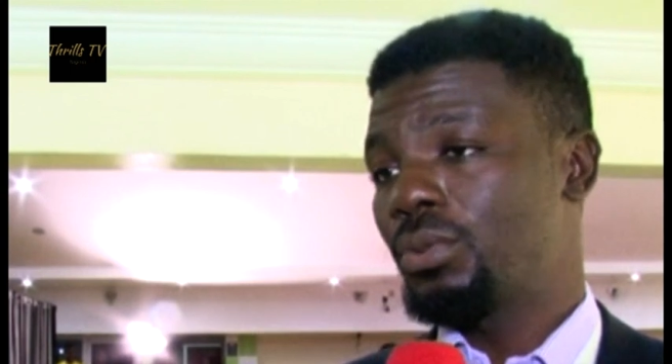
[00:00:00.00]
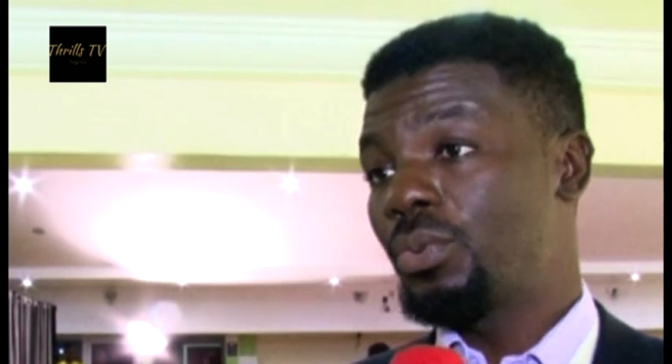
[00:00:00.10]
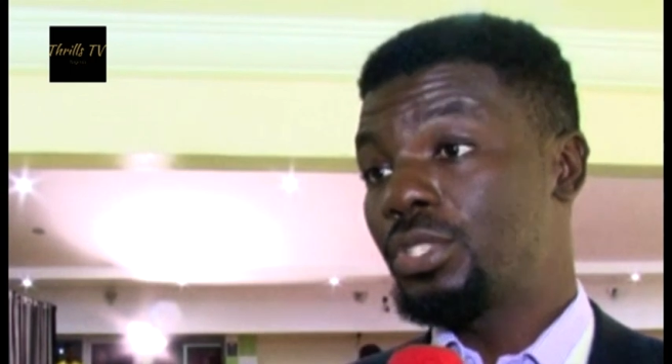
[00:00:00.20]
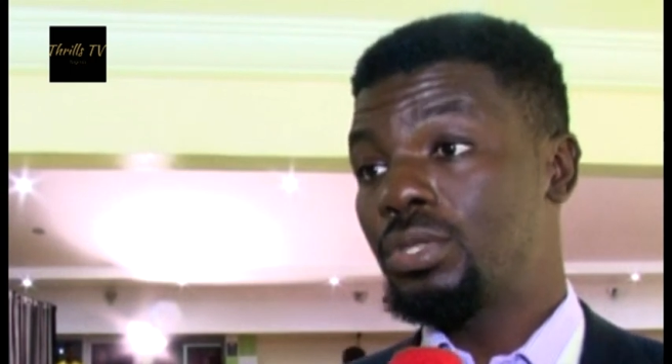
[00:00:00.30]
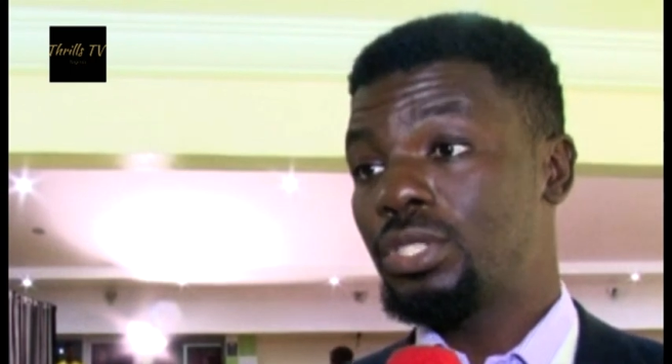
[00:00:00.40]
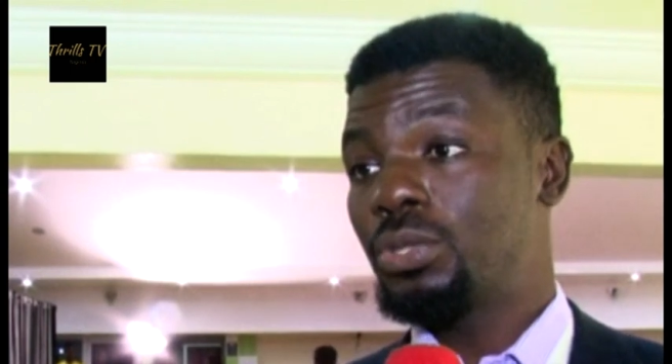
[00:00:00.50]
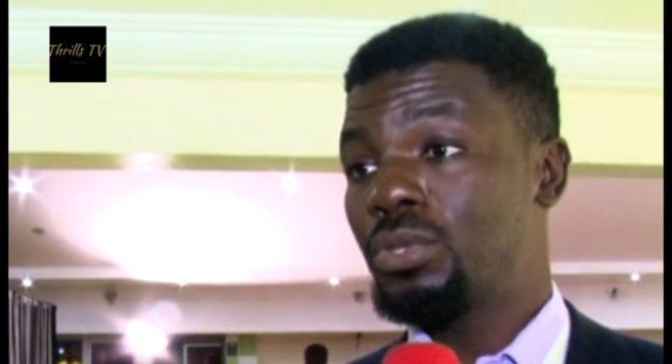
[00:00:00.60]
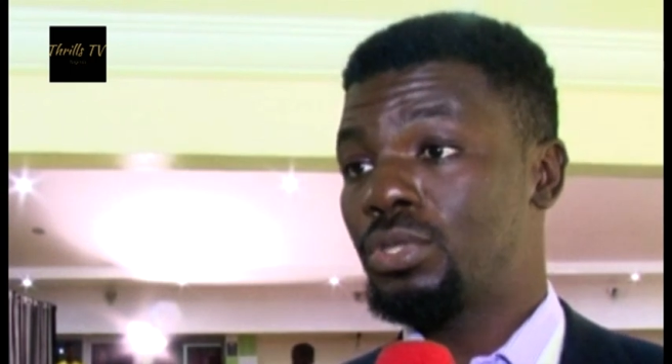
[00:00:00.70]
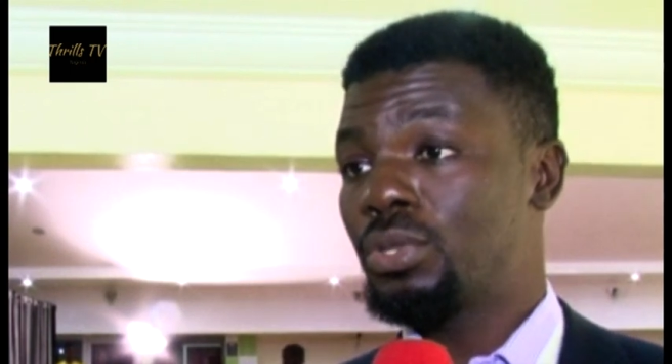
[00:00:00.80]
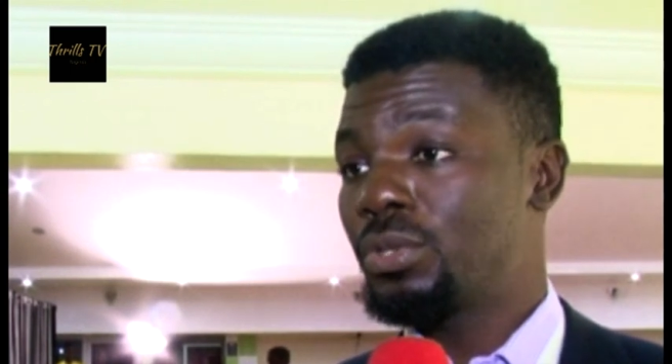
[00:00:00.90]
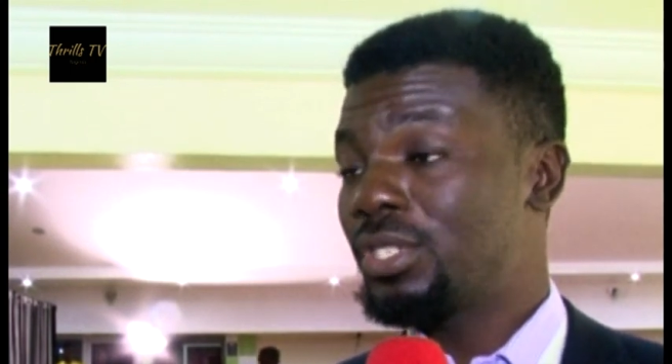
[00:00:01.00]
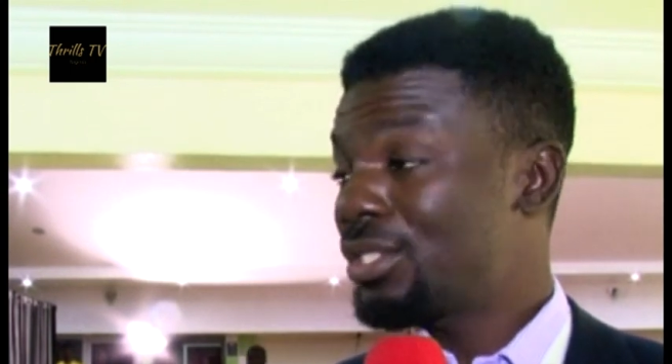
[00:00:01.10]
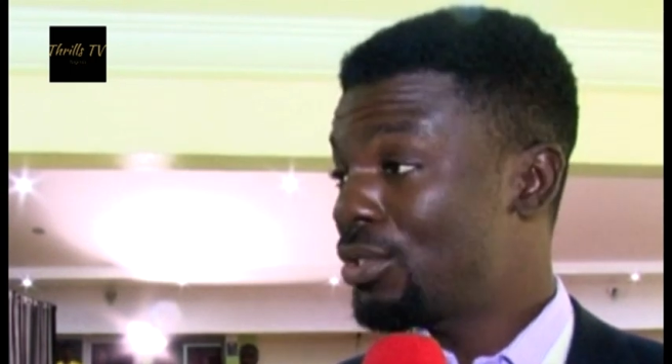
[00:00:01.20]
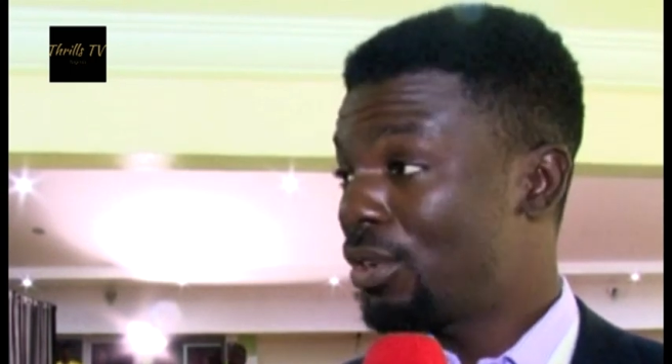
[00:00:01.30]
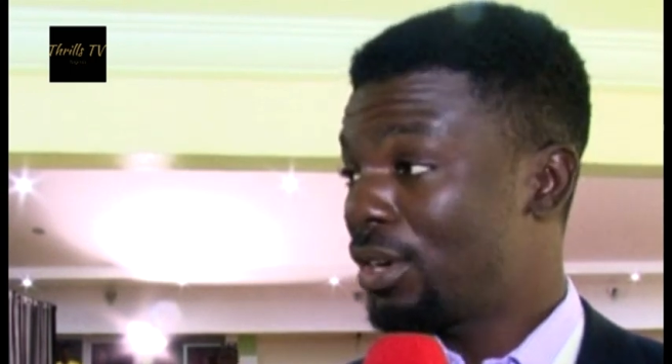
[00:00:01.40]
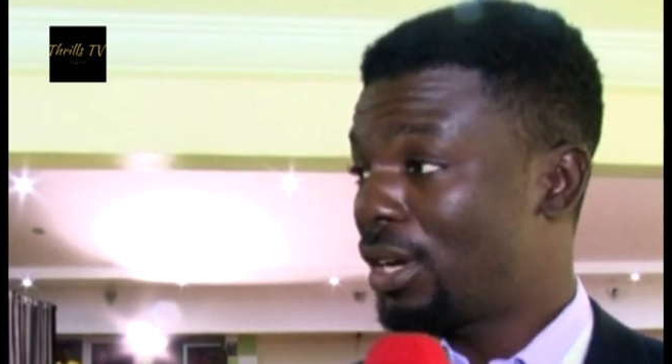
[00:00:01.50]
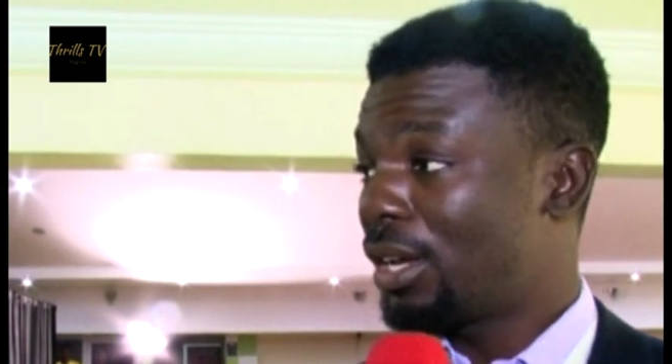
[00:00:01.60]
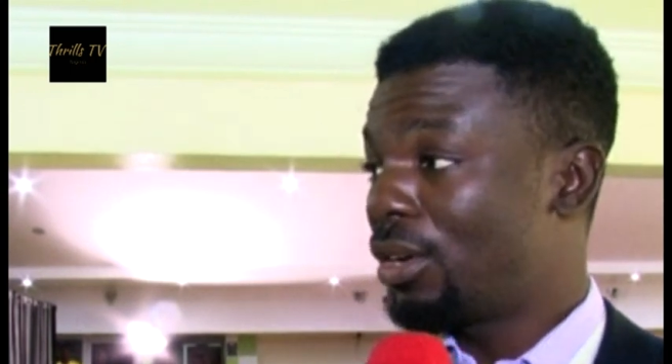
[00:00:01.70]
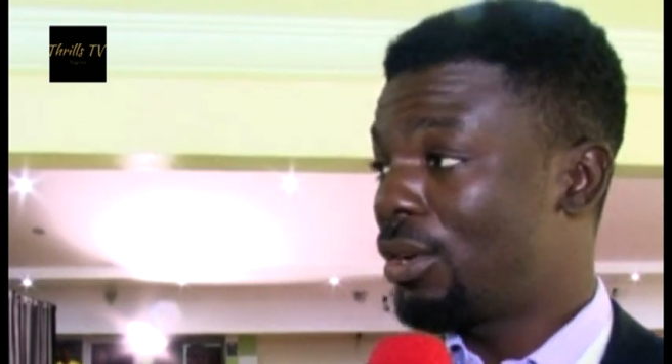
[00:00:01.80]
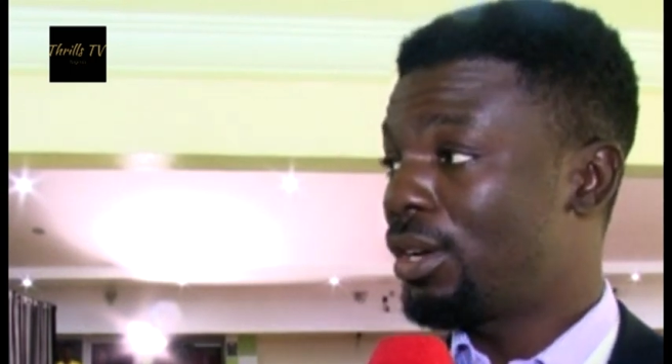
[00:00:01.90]
So we chose, chose these young,
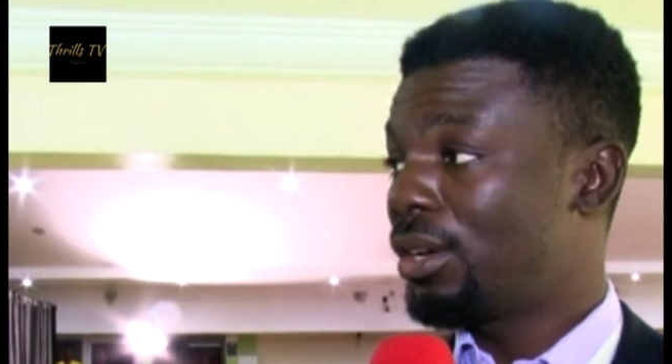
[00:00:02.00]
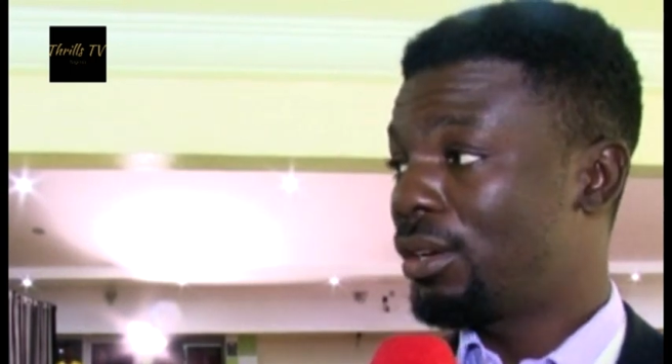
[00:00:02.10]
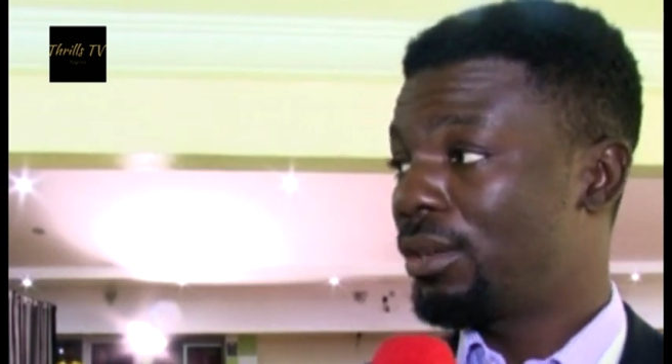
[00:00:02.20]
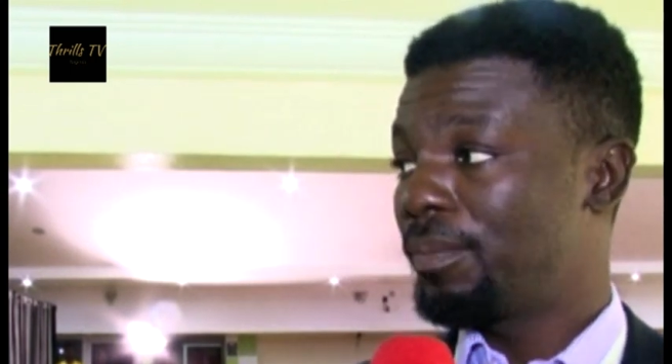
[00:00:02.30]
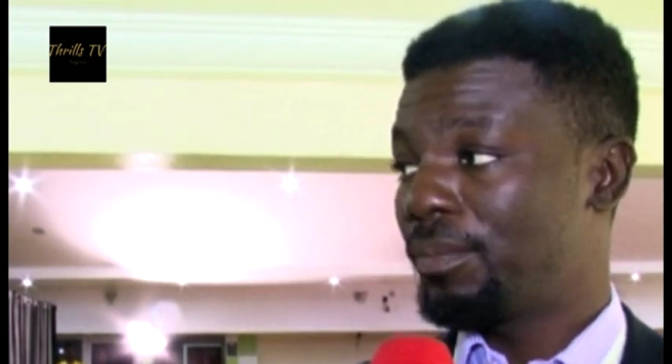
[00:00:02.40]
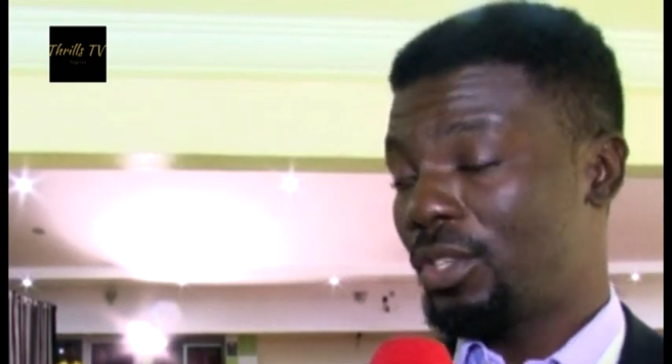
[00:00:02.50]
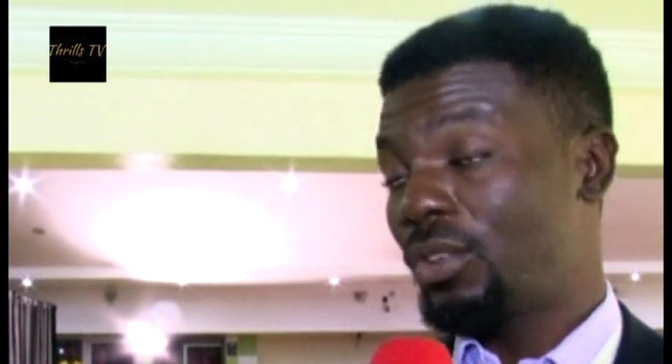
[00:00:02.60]
uh, um,